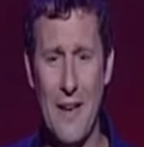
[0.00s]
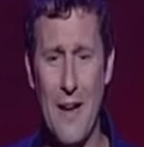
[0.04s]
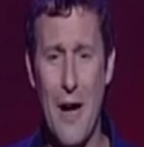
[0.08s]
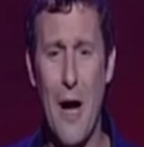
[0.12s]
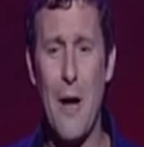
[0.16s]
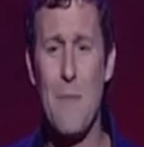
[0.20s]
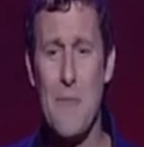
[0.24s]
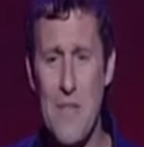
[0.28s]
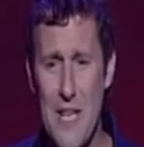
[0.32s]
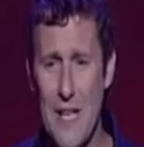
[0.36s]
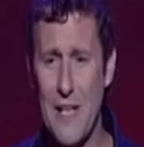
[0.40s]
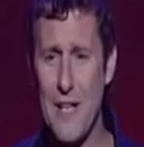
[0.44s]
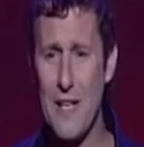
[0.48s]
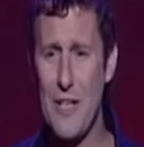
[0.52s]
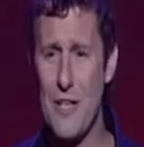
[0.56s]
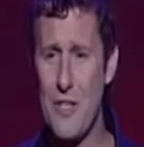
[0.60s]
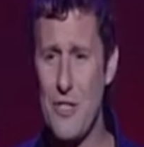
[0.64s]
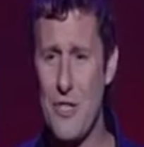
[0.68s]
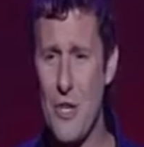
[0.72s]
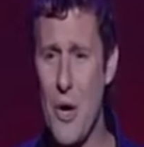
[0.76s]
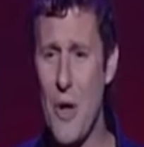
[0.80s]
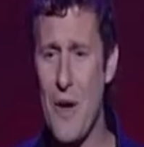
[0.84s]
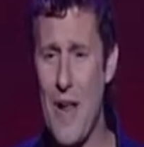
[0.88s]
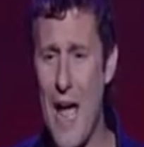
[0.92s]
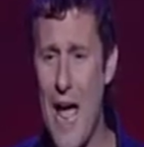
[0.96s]
I'm yelling at
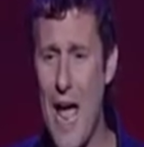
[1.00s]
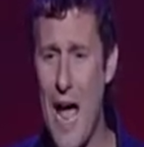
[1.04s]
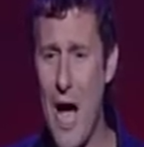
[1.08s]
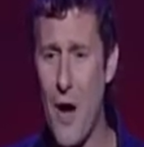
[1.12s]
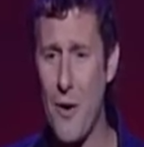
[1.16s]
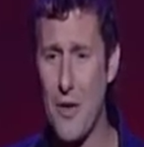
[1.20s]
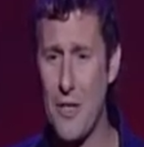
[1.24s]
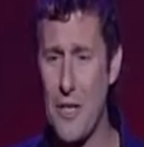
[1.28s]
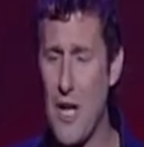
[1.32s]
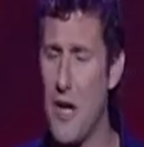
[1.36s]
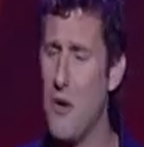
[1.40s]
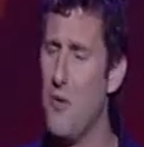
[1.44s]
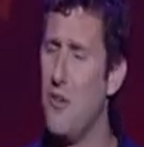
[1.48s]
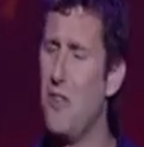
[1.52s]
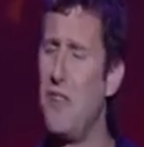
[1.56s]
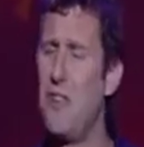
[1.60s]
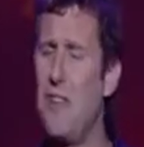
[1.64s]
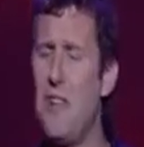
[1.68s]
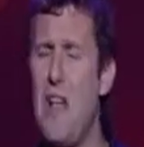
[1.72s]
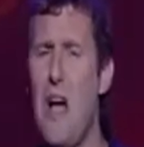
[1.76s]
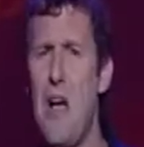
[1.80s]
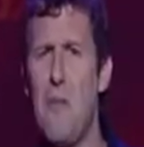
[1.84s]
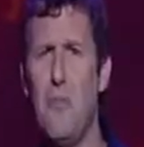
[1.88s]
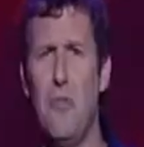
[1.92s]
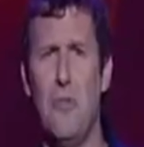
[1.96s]
John Howard going, well,
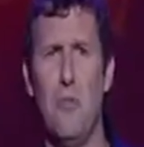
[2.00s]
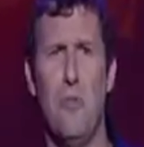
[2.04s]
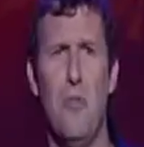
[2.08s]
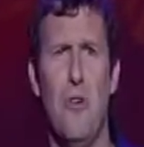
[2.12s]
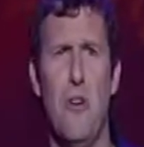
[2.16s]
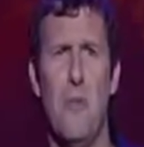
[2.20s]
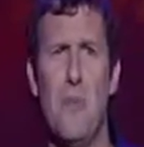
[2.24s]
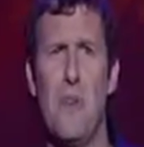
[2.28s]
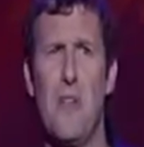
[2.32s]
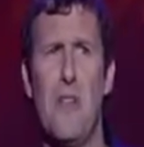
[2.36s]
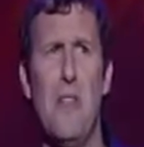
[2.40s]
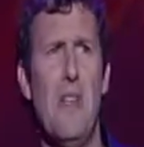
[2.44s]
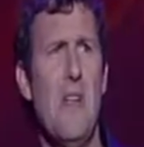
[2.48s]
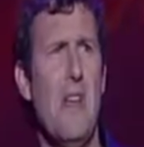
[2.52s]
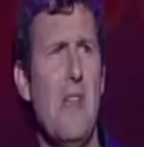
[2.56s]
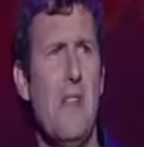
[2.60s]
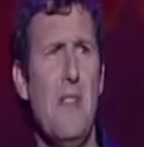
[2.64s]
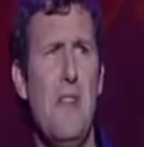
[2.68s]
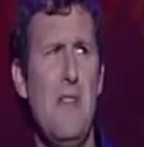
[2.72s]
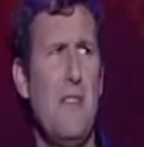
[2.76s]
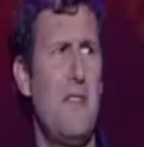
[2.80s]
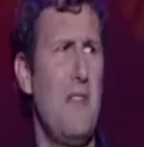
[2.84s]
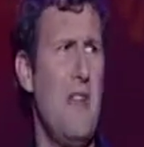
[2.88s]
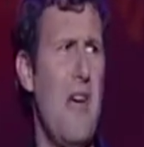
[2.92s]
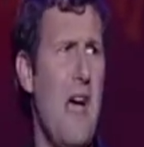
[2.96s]
global warming,
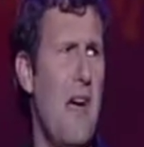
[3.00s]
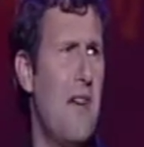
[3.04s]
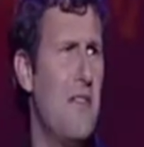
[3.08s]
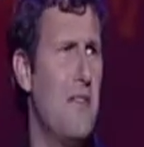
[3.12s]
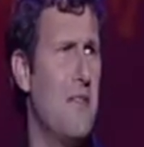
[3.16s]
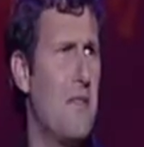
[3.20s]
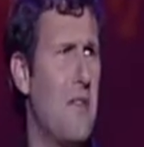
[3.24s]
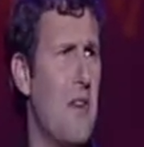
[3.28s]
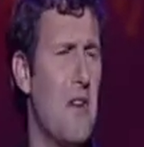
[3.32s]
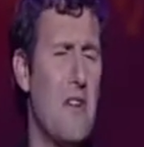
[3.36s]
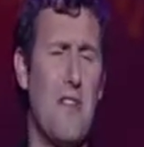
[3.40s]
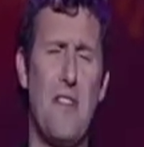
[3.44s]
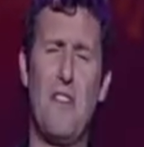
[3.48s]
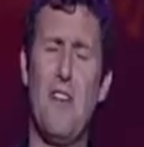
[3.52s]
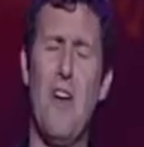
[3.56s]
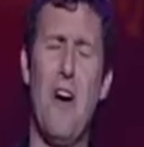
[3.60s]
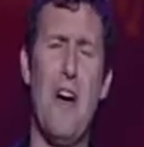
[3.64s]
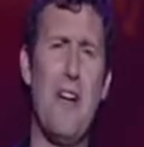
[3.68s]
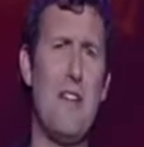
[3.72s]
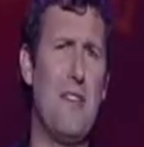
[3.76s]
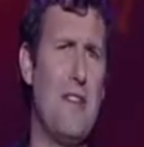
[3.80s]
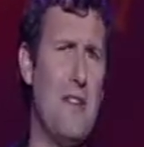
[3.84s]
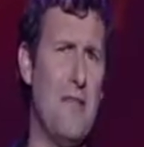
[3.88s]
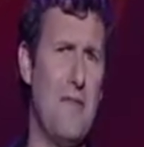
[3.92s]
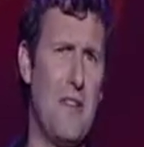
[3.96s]
there's no
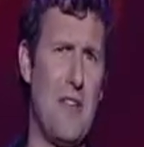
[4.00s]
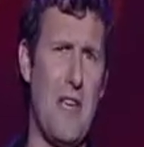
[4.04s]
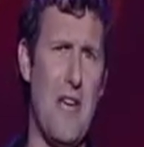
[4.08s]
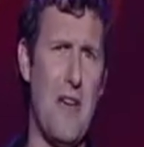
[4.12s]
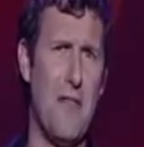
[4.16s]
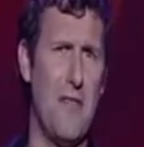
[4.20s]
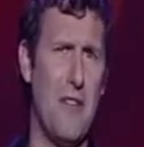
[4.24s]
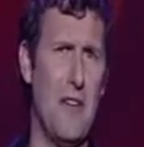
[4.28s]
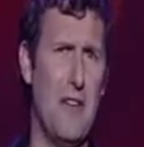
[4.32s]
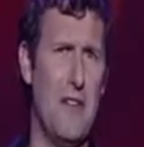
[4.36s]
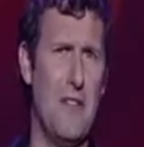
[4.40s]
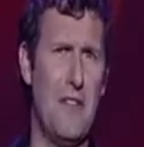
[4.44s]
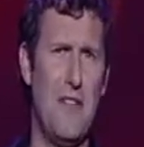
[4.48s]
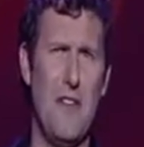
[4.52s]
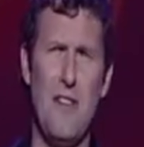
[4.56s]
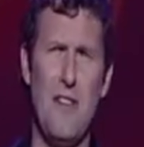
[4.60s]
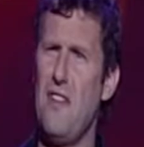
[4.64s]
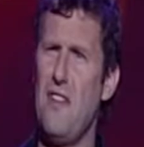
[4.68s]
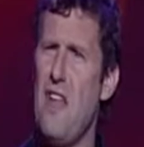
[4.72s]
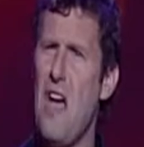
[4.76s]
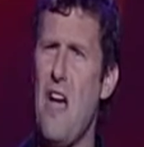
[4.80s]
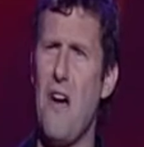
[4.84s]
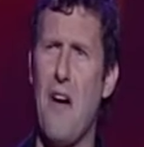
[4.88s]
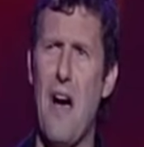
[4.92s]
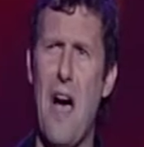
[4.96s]
scientific evidence,
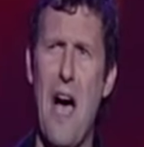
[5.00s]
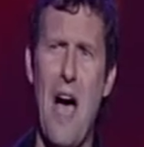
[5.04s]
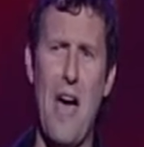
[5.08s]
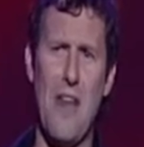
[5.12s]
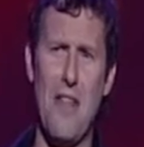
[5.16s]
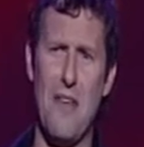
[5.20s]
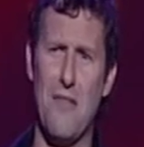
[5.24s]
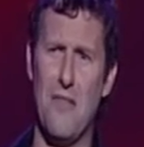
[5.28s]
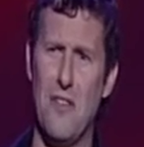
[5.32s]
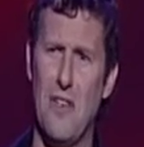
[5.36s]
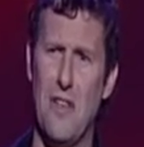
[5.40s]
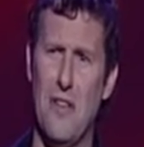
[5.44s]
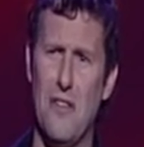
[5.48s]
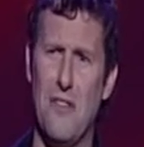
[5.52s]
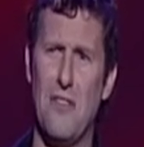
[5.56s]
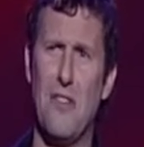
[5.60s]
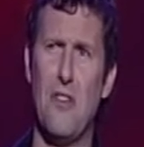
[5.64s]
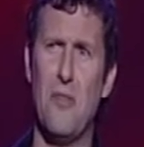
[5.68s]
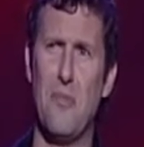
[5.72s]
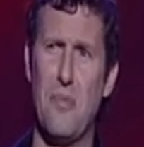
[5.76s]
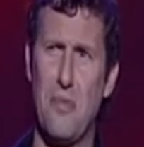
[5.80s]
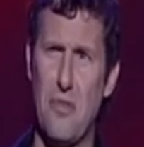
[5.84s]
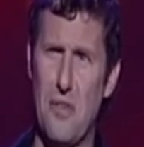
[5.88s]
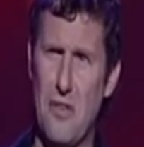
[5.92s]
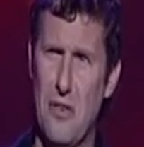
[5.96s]
no hard evidence
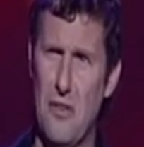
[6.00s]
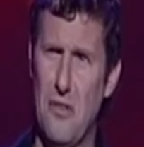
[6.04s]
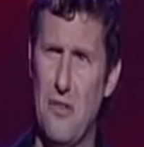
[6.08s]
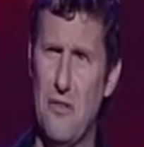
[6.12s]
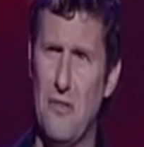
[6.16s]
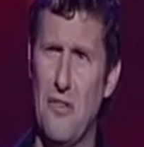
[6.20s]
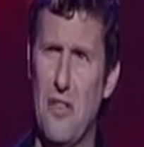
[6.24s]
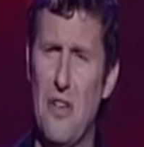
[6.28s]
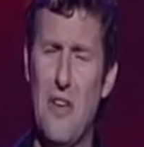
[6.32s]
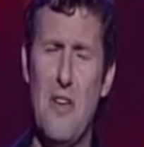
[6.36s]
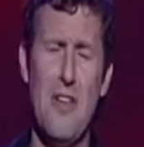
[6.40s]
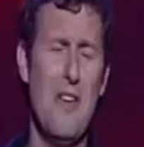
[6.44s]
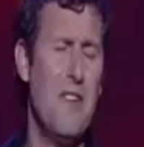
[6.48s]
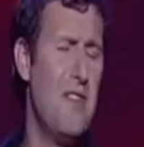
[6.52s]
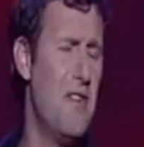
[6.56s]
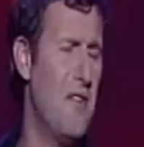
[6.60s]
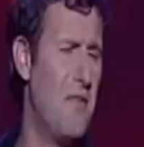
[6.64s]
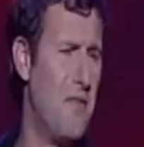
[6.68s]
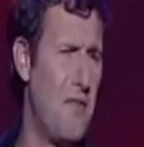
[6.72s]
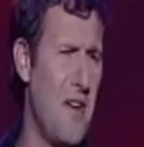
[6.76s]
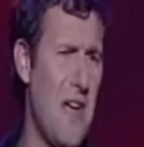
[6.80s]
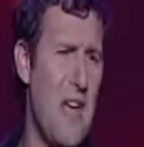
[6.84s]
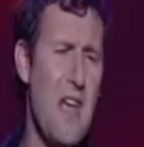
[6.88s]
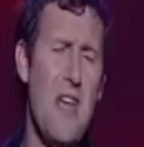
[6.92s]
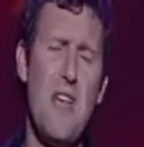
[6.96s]
that proves the
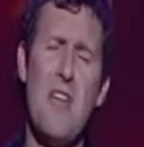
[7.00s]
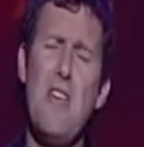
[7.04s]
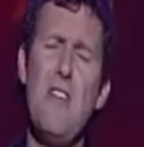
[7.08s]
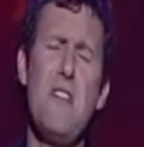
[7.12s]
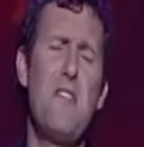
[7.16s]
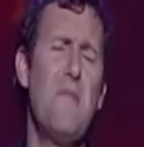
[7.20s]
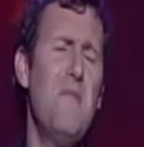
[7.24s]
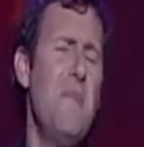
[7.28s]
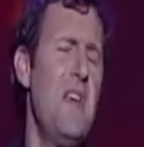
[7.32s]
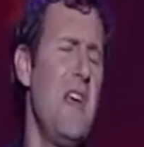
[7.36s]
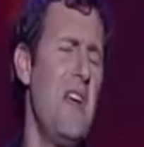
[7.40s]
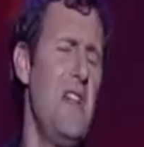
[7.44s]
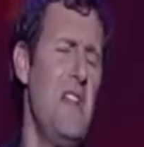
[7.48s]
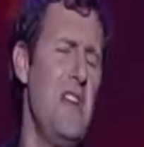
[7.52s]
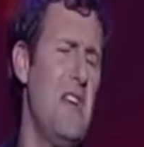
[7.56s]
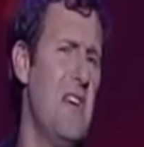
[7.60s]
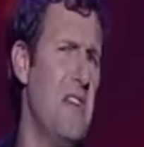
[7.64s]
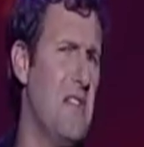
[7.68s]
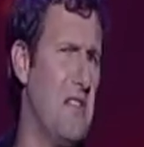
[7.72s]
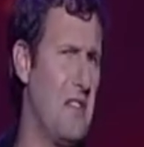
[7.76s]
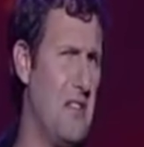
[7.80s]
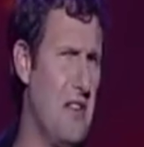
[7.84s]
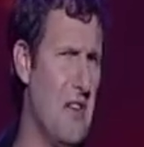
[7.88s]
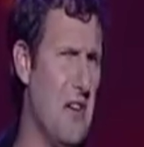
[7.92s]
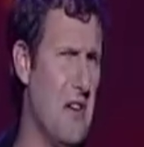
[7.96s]
effect. It's merely a
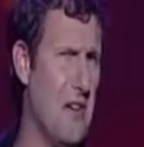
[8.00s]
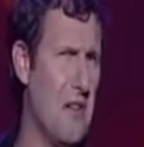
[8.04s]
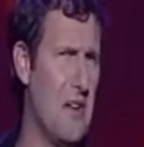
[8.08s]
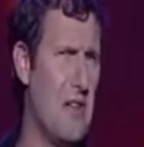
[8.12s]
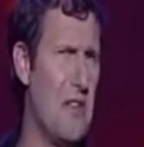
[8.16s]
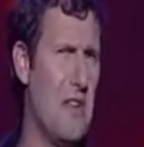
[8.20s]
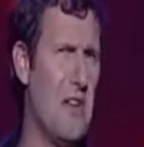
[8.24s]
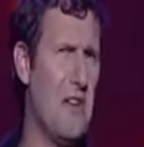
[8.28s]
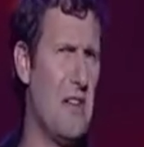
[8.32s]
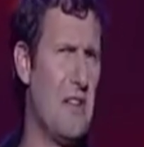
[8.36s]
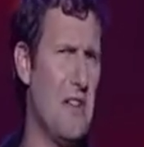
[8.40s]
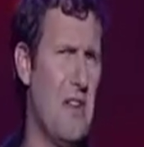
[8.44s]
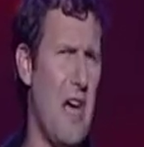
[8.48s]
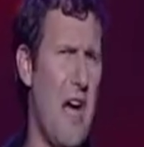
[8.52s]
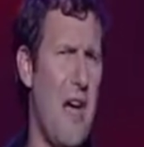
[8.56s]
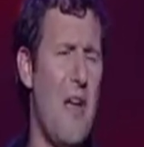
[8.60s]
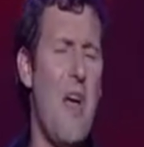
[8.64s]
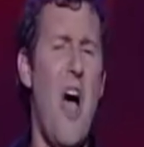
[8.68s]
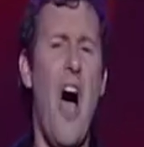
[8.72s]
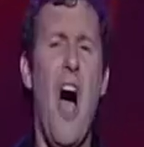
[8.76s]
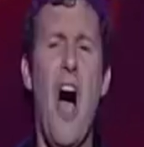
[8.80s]
theory, there's no...